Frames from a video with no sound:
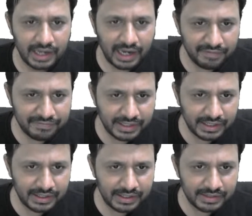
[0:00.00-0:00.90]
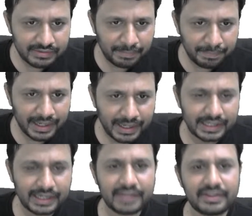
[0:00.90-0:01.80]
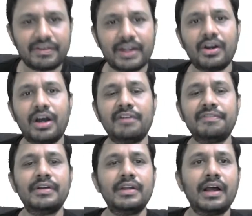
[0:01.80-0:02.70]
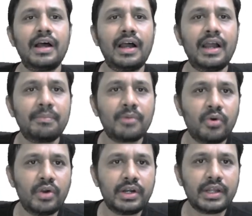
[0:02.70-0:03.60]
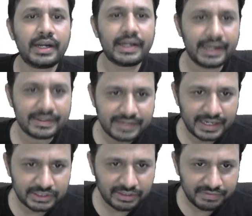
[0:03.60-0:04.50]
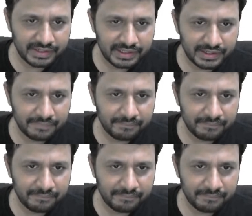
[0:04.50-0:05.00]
After subtracting a DC value half, I am going to get x dash of t here.